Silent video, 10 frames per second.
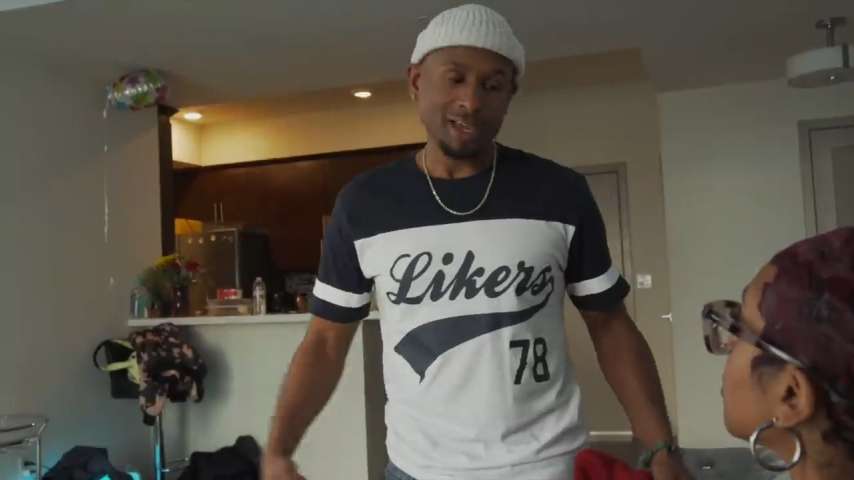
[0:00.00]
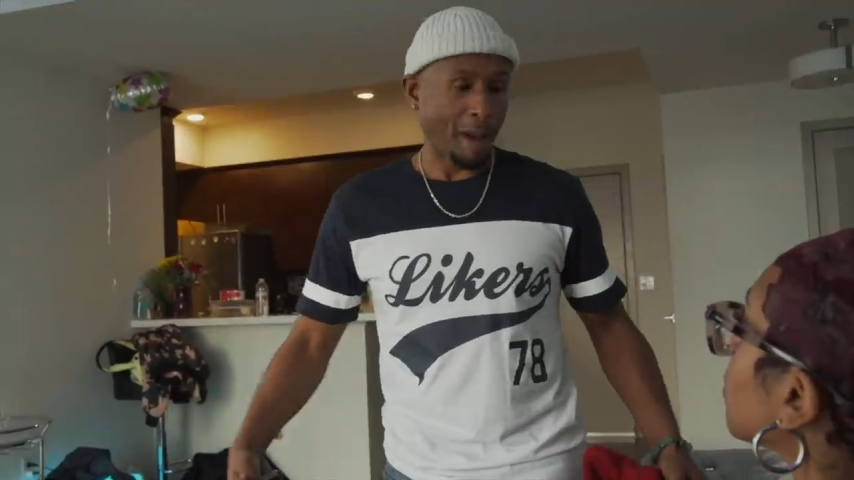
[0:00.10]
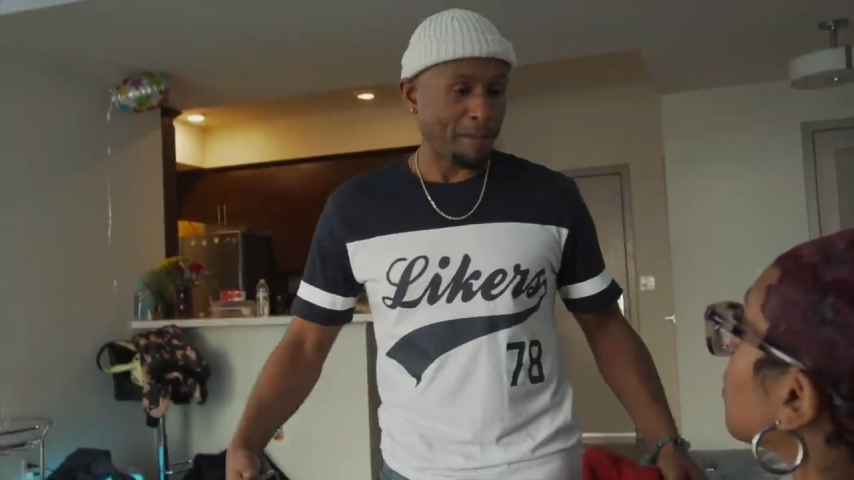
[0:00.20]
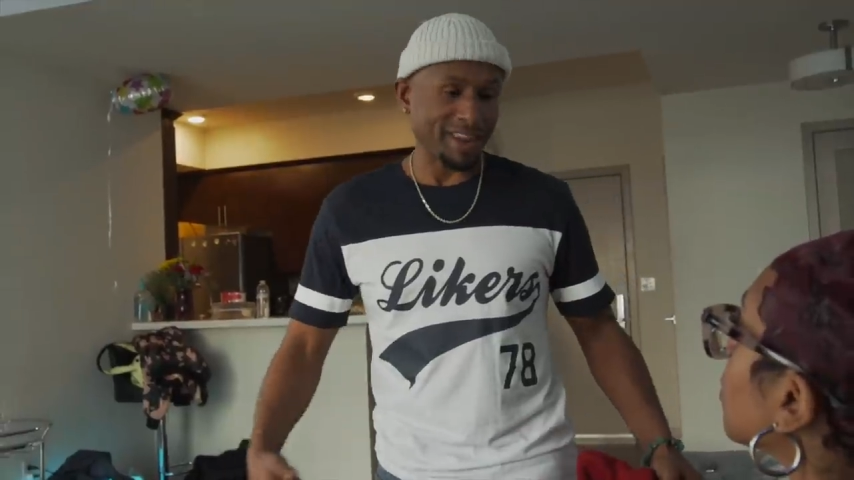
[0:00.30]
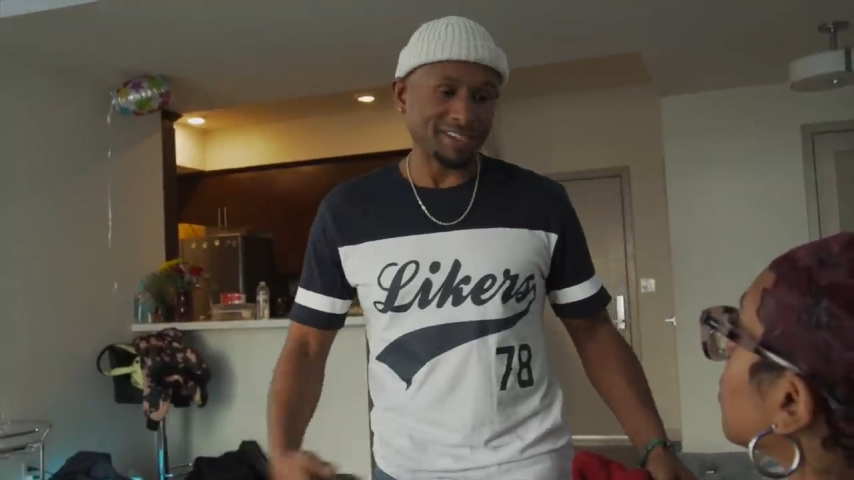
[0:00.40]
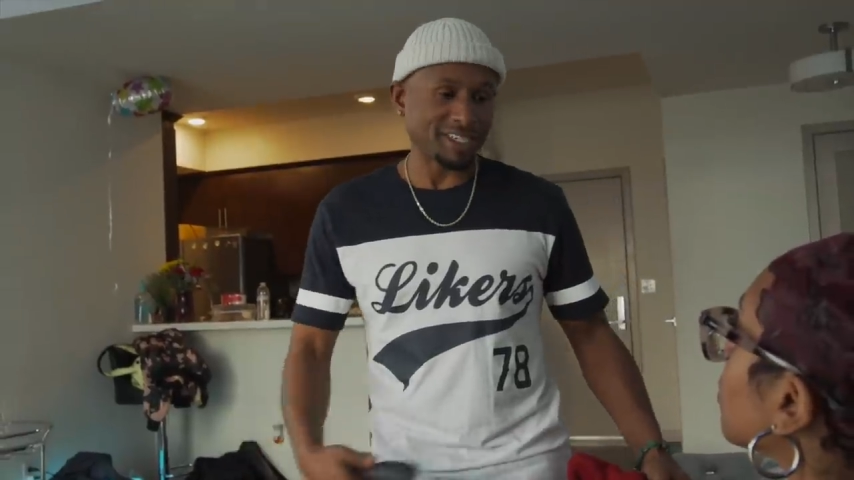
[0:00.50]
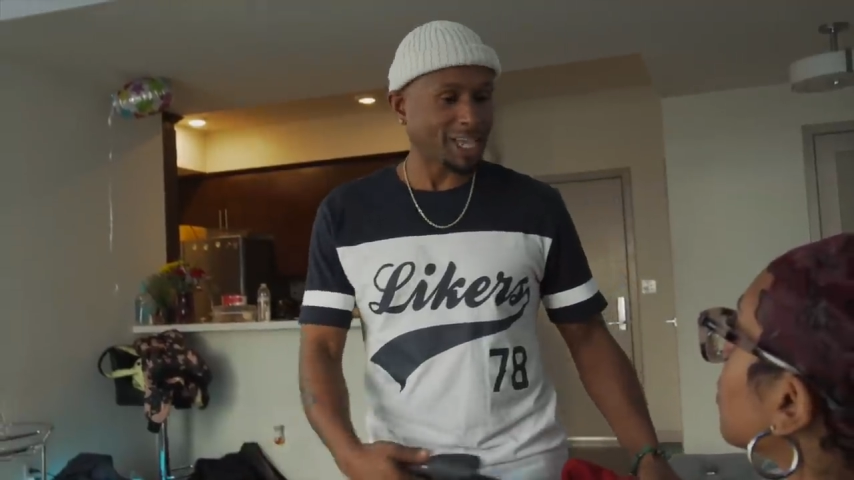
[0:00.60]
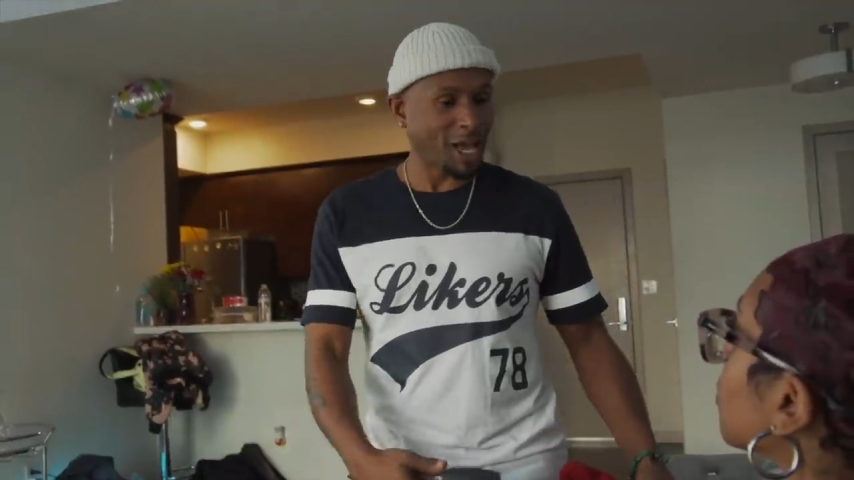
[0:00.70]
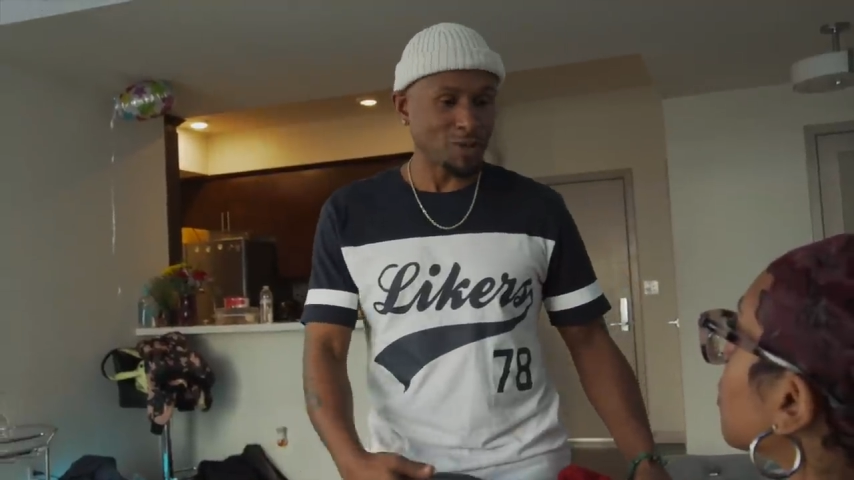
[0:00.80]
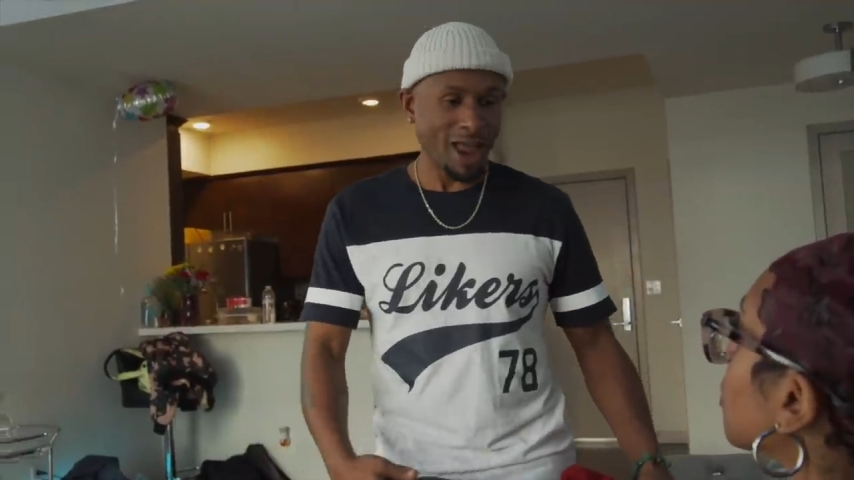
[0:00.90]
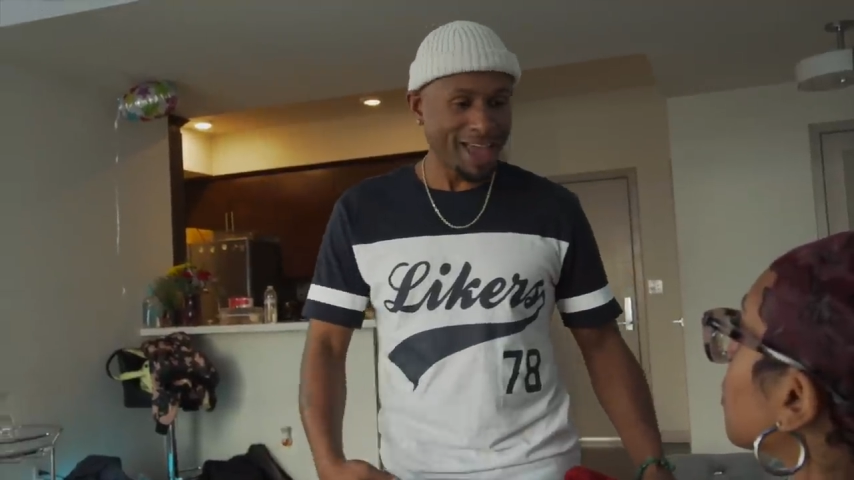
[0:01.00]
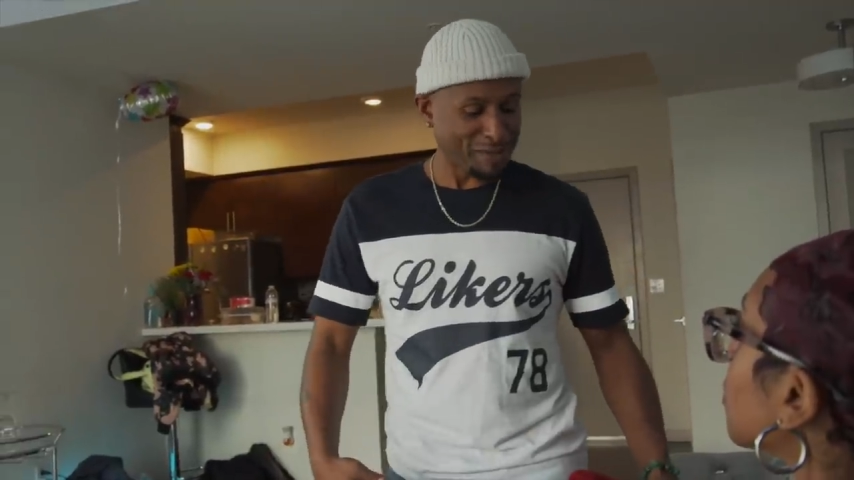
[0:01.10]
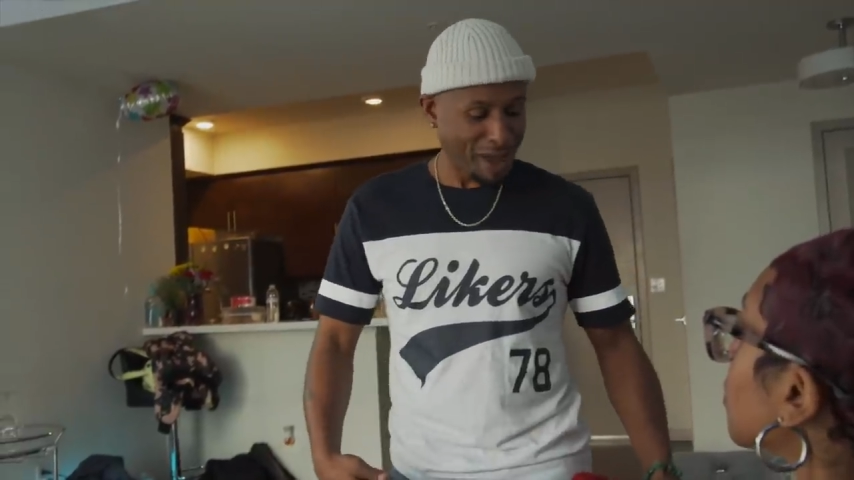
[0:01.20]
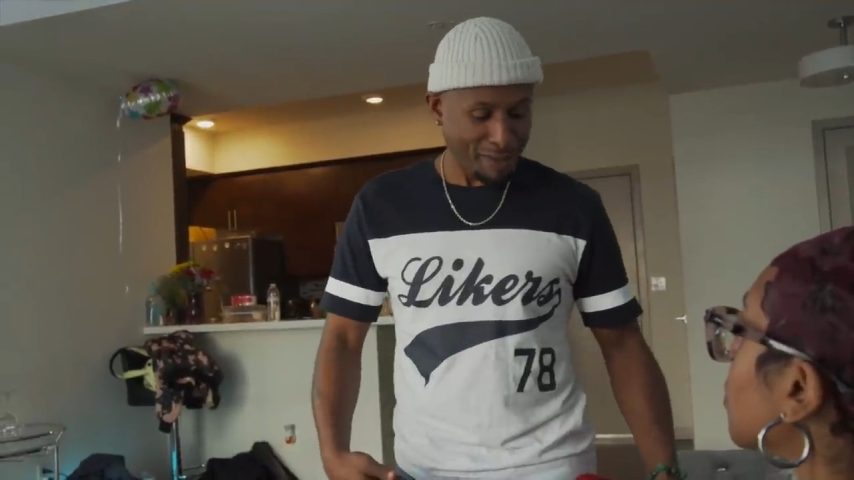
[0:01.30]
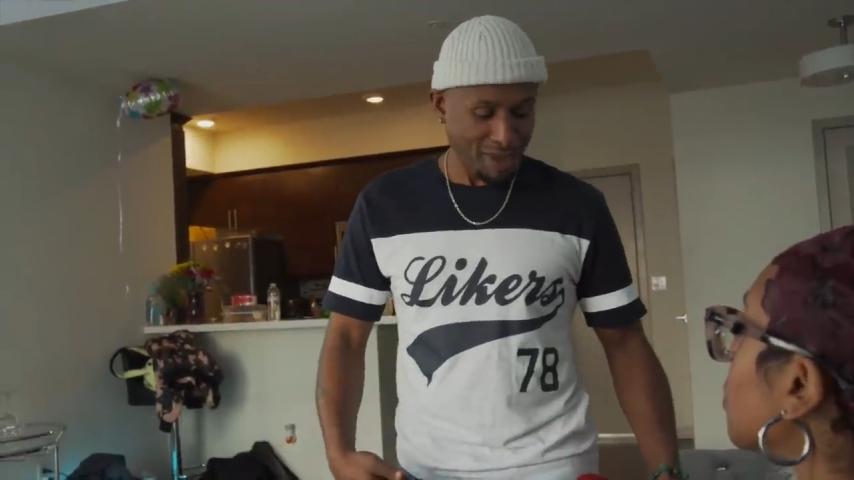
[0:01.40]
I made it just how you like
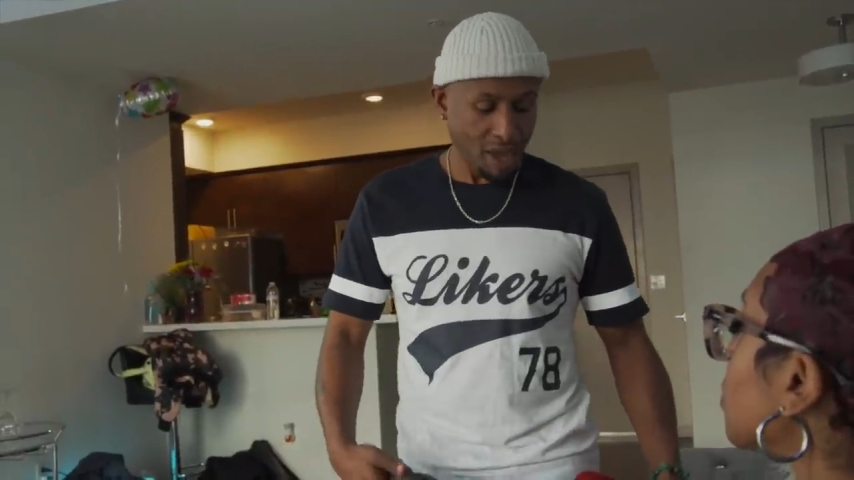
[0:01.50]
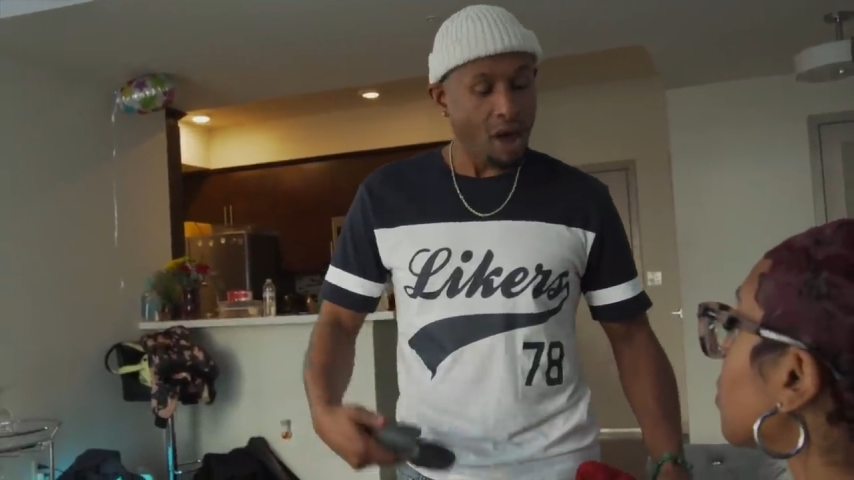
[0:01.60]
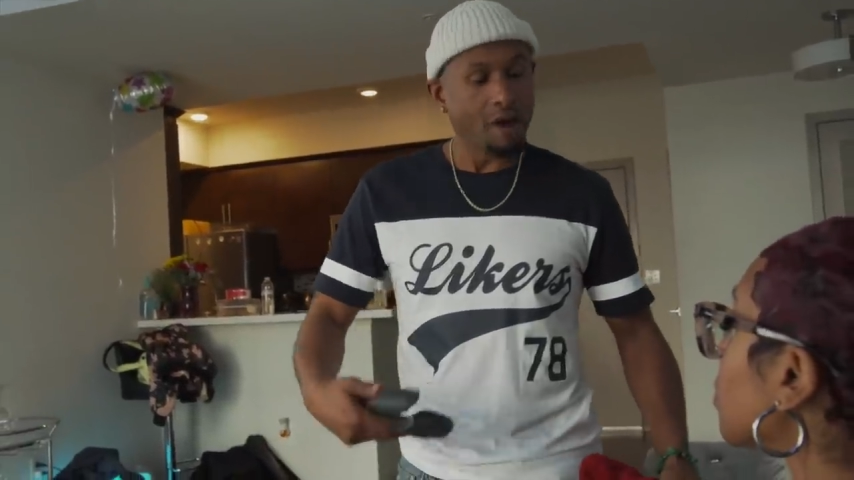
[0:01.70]
it, baby.